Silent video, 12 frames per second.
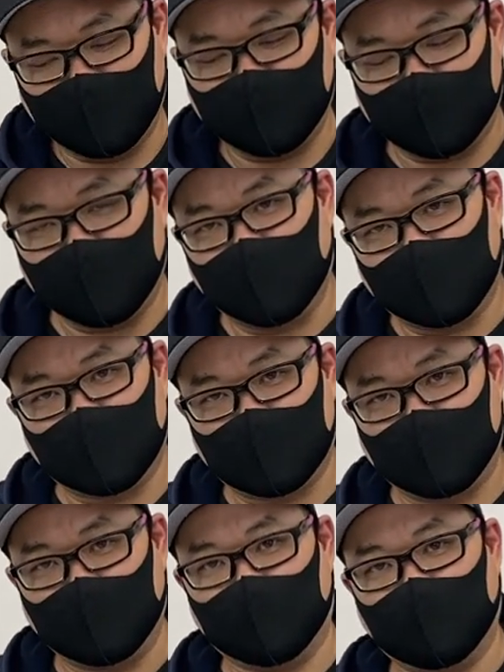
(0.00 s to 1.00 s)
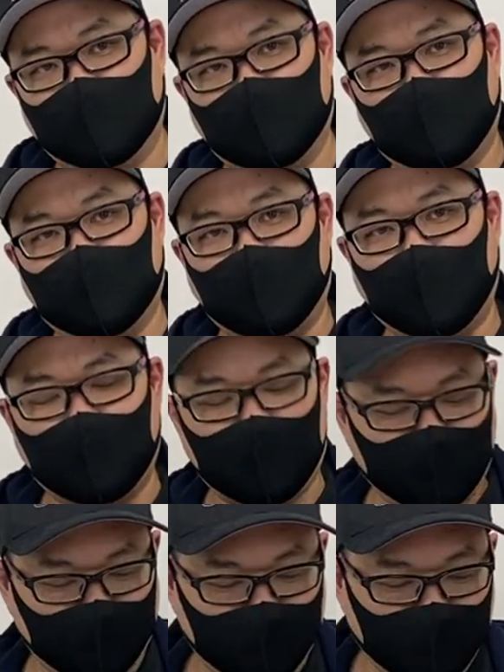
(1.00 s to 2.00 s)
you've seen what this unit looks like by now.